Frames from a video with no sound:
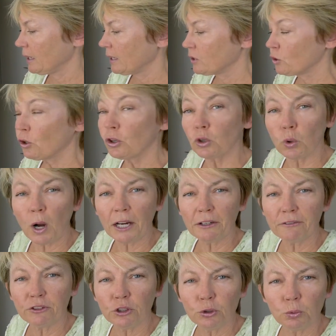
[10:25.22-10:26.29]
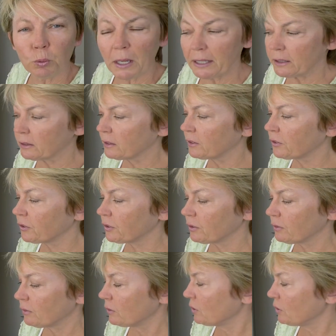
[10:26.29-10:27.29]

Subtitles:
It's got quite a few wells